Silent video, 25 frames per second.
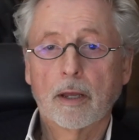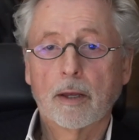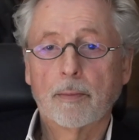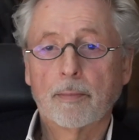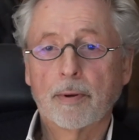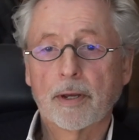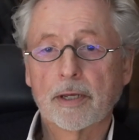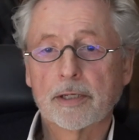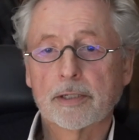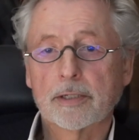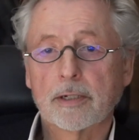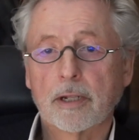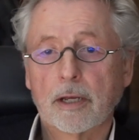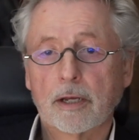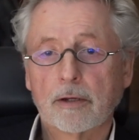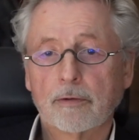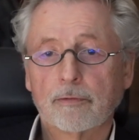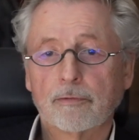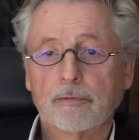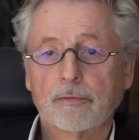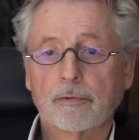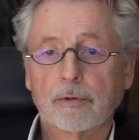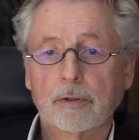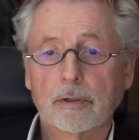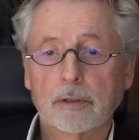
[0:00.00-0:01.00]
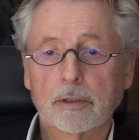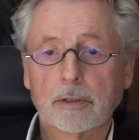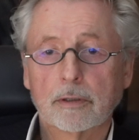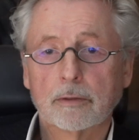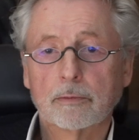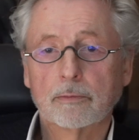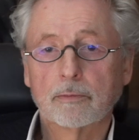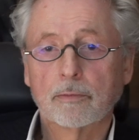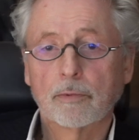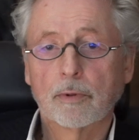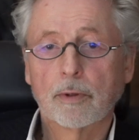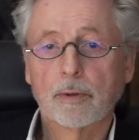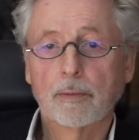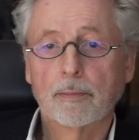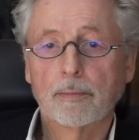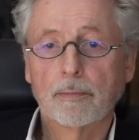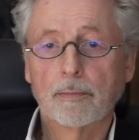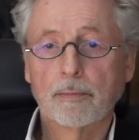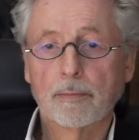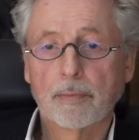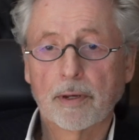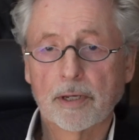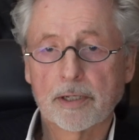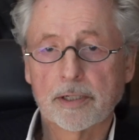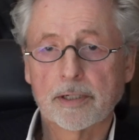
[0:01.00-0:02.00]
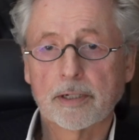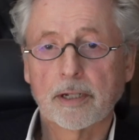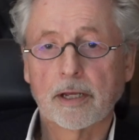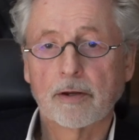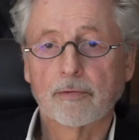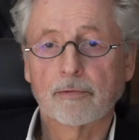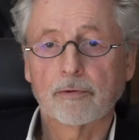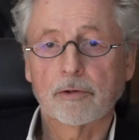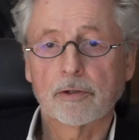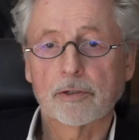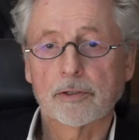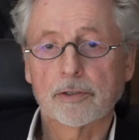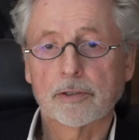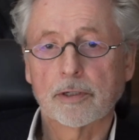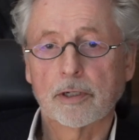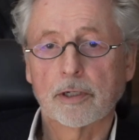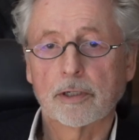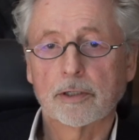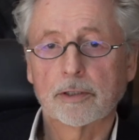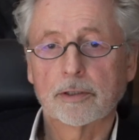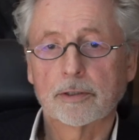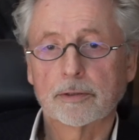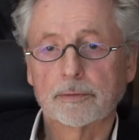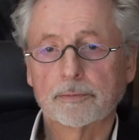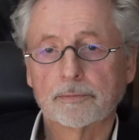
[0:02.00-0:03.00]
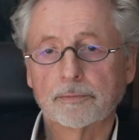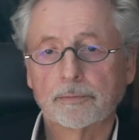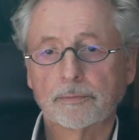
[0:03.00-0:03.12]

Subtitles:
a past life constellation.